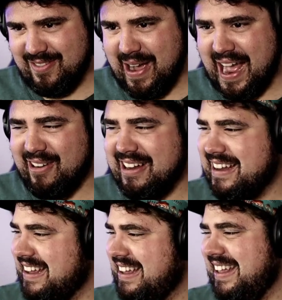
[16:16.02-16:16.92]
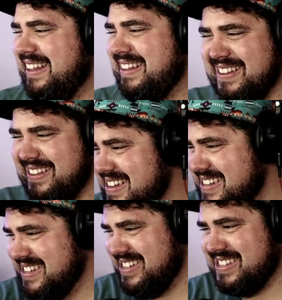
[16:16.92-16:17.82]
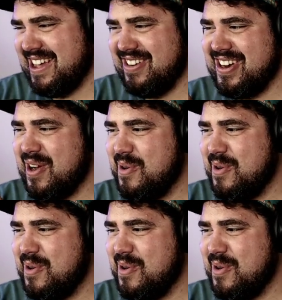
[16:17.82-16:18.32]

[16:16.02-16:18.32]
Wow. Just out of